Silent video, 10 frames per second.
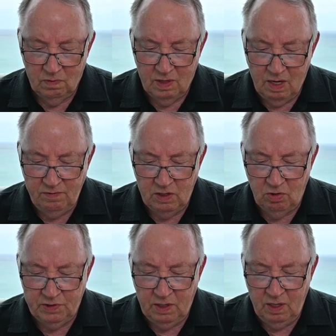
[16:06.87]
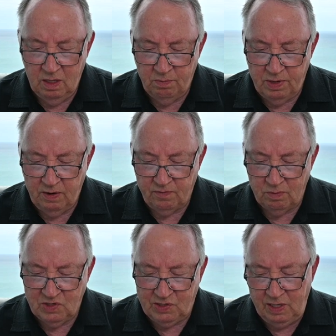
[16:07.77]
Have you noticed any impact
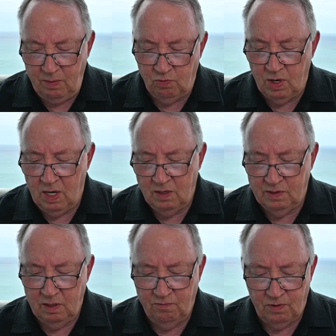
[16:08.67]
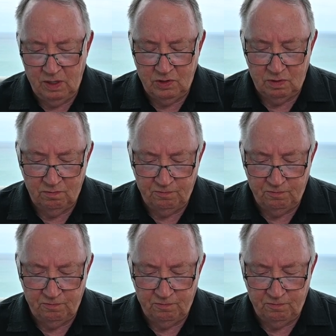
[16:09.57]
from the steep rise in inflation?